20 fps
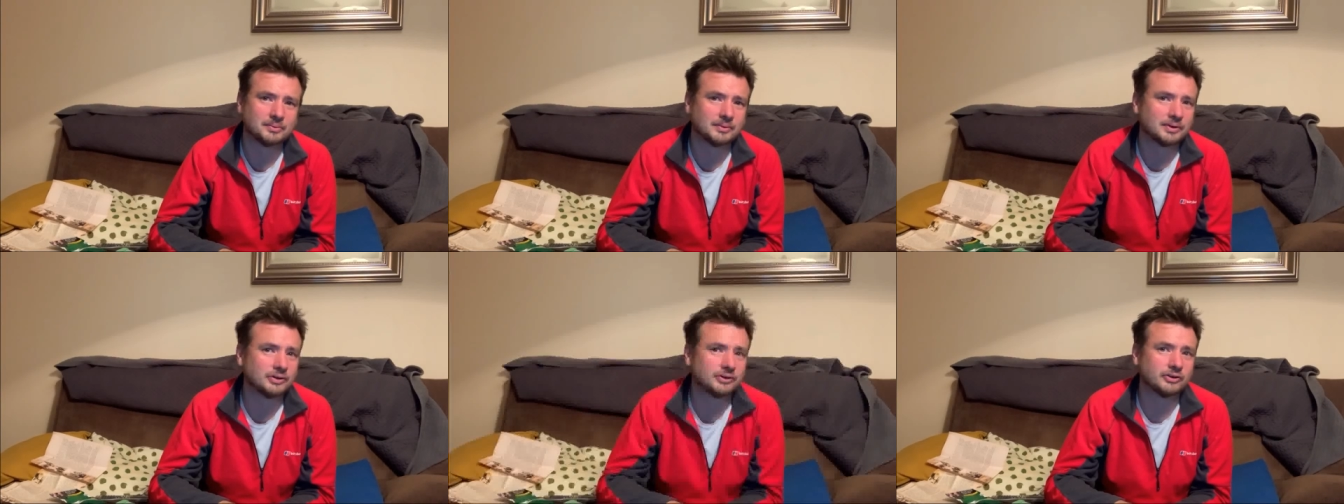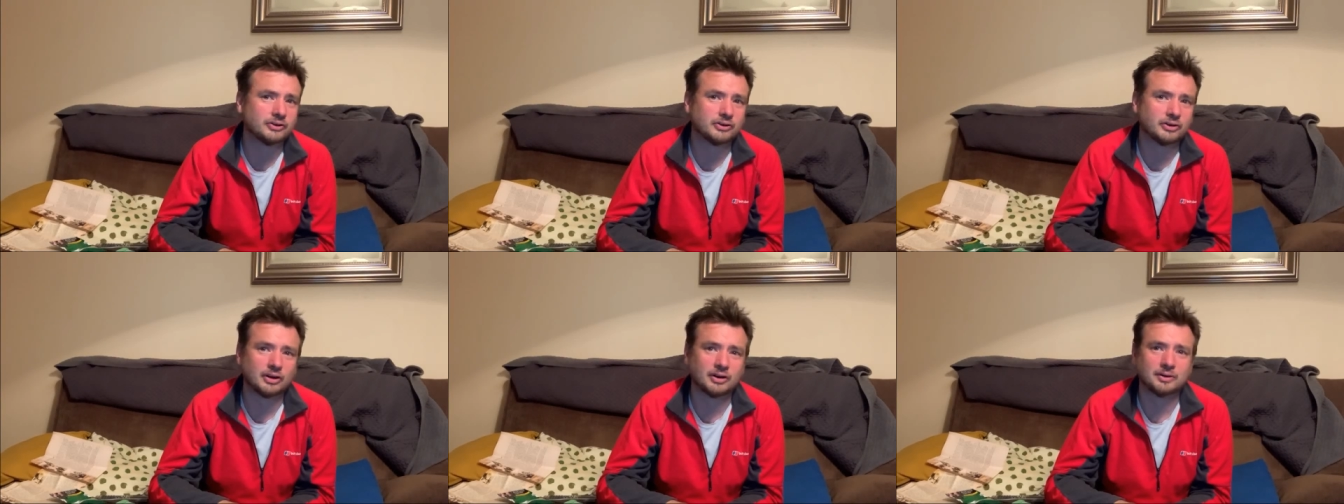This
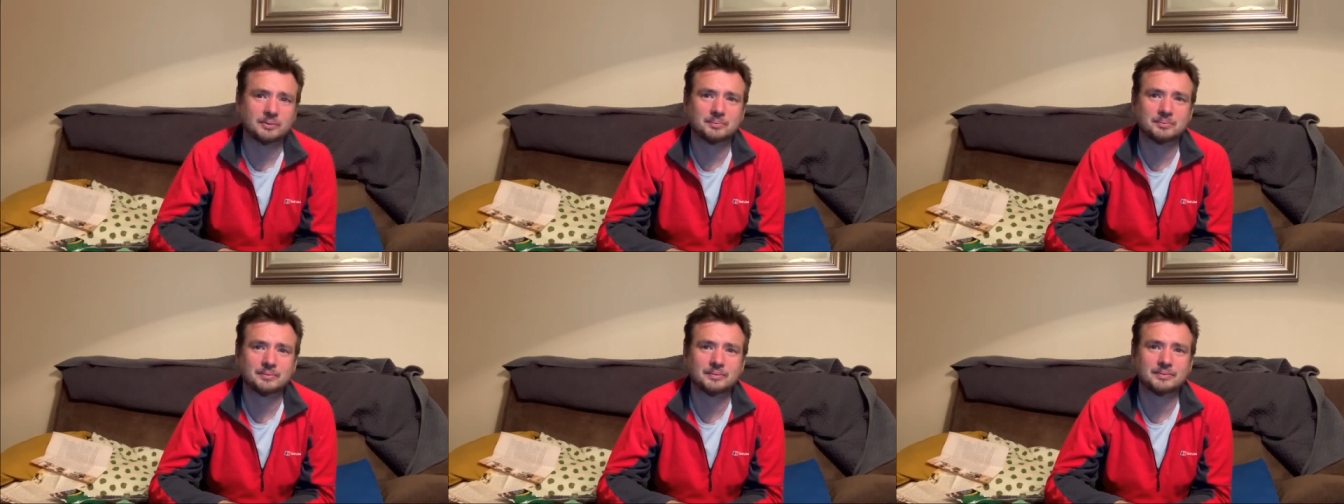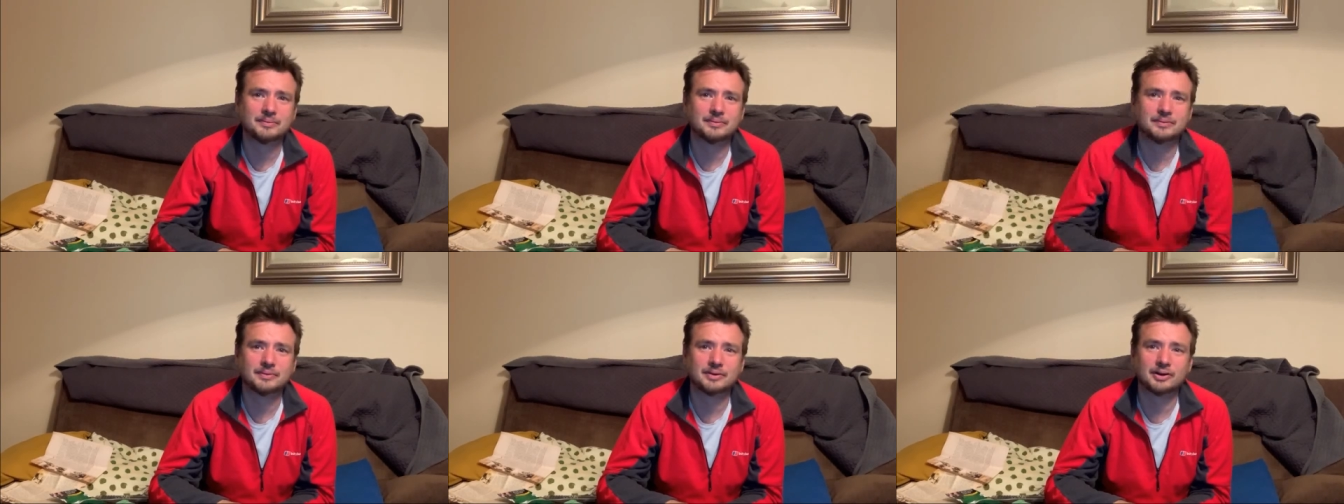is a
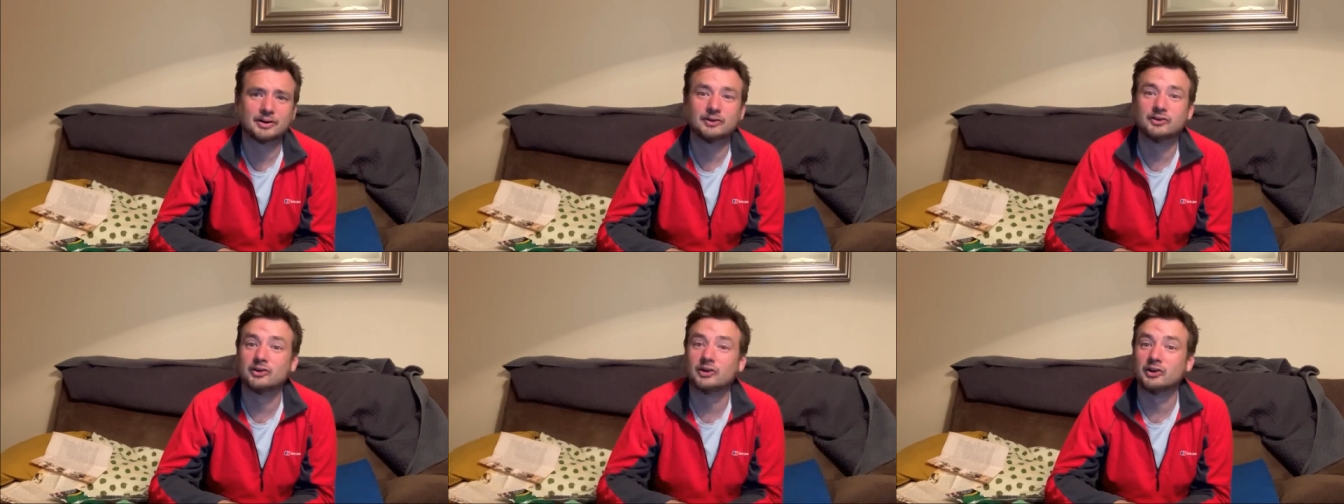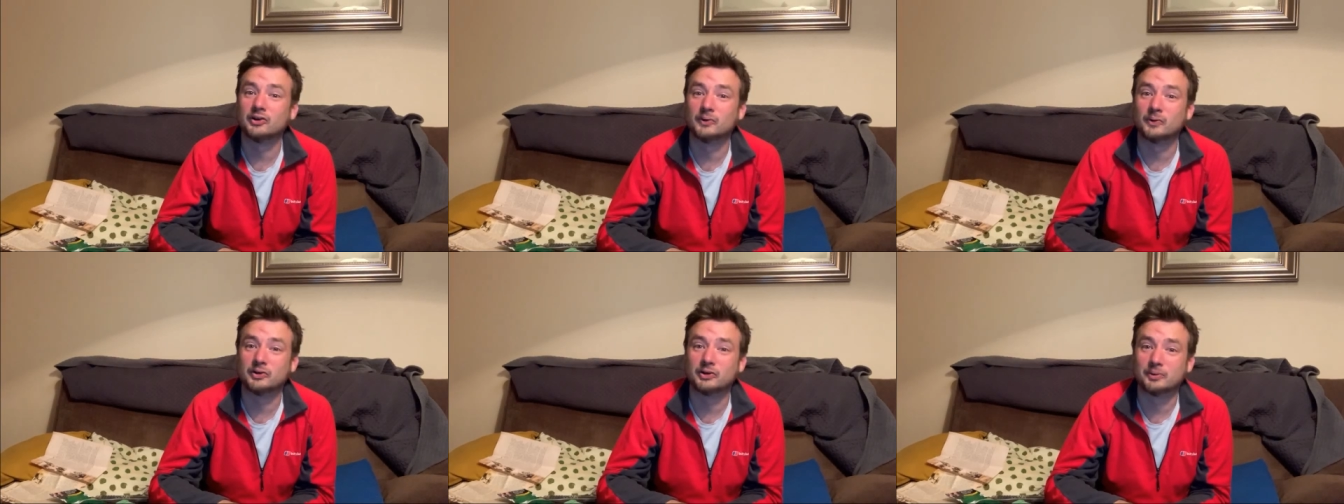
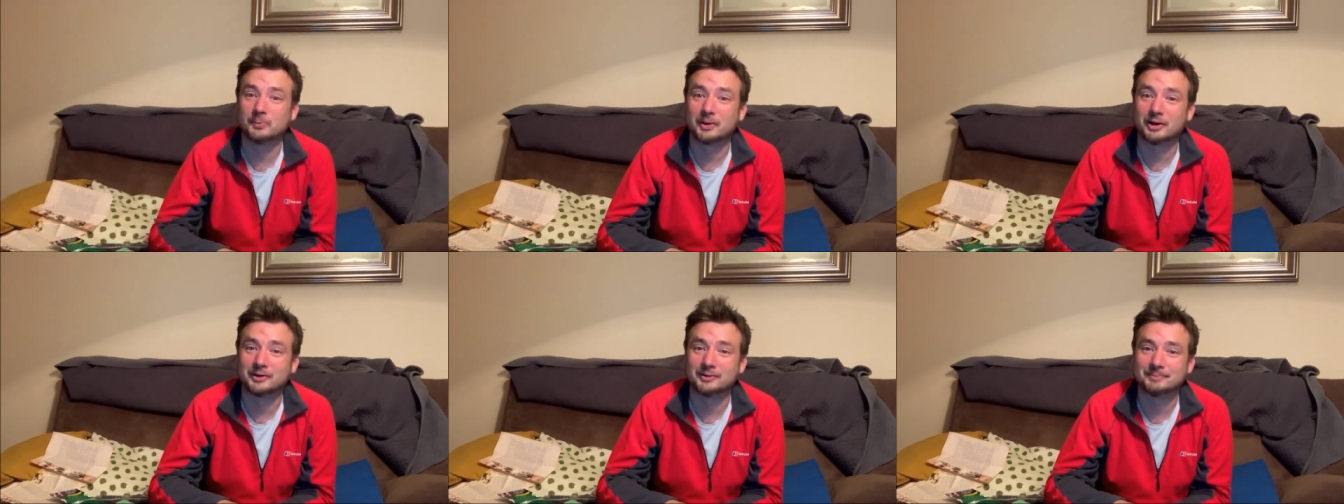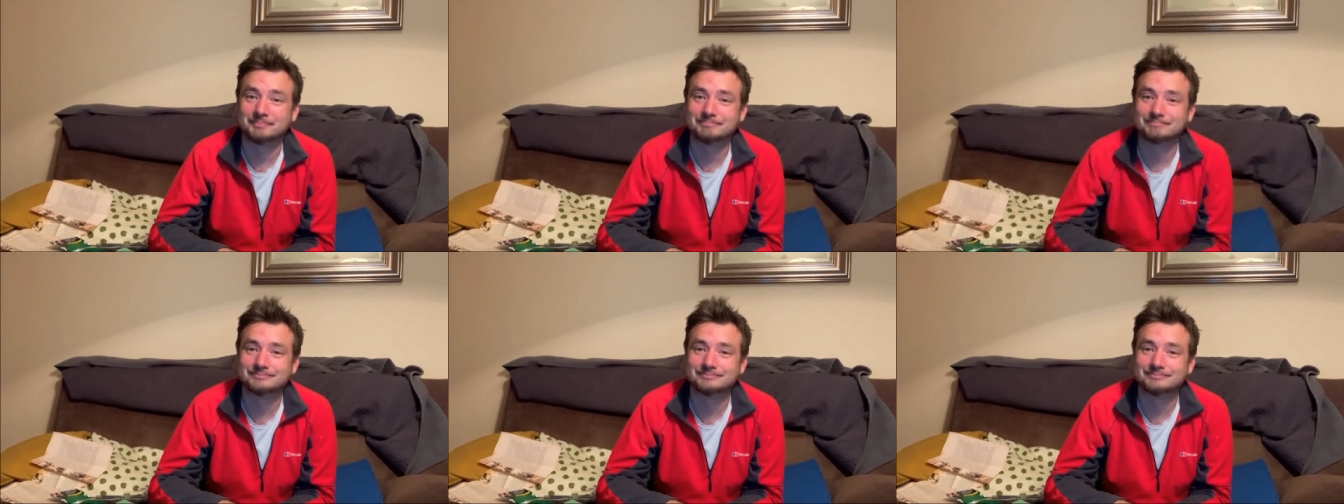continuing debate